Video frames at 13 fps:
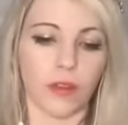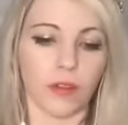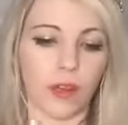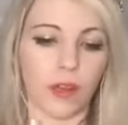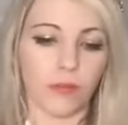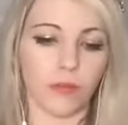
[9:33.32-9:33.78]

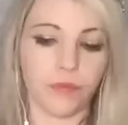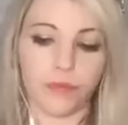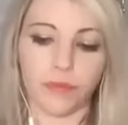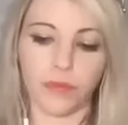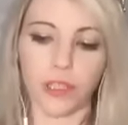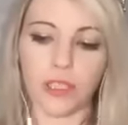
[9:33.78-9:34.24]
Okay.
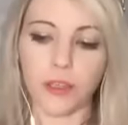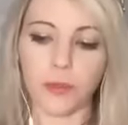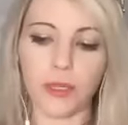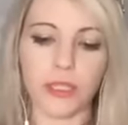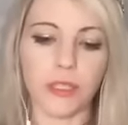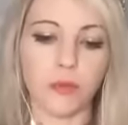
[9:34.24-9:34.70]
This
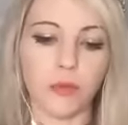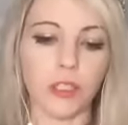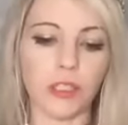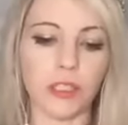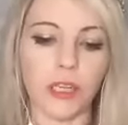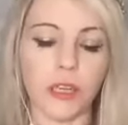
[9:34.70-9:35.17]
could be
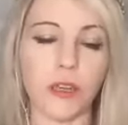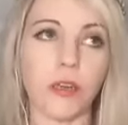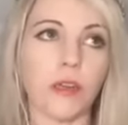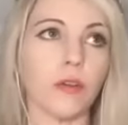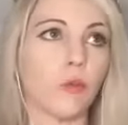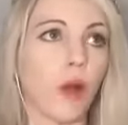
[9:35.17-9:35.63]
someone's
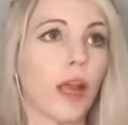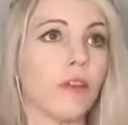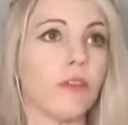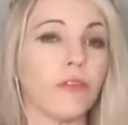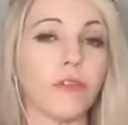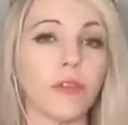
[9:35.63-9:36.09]

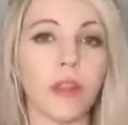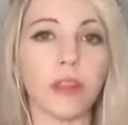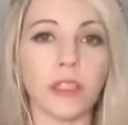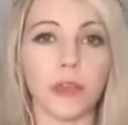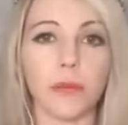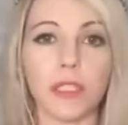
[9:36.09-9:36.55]
wife.
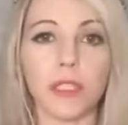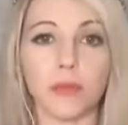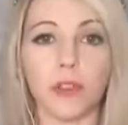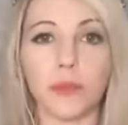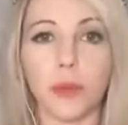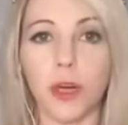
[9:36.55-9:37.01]
This could be
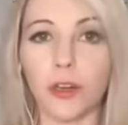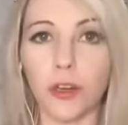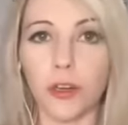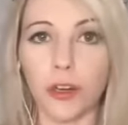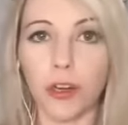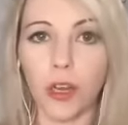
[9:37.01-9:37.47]
someone's
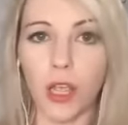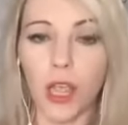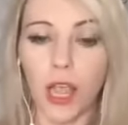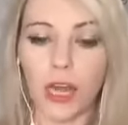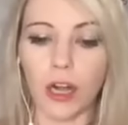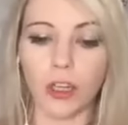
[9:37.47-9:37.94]
partner.
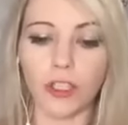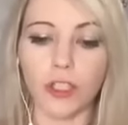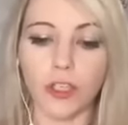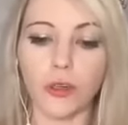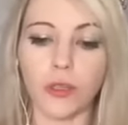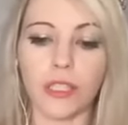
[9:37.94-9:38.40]
And
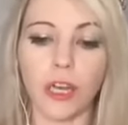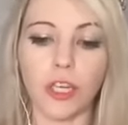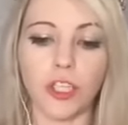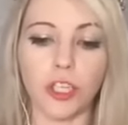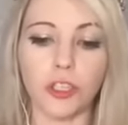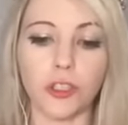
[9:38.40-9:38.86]
also it's
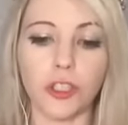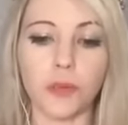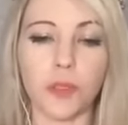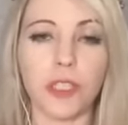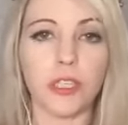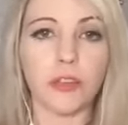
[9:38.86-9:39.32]
not gender
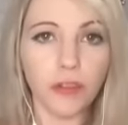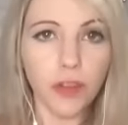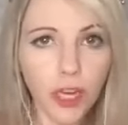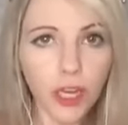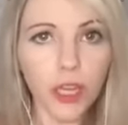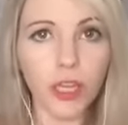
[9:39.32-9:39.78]
specific.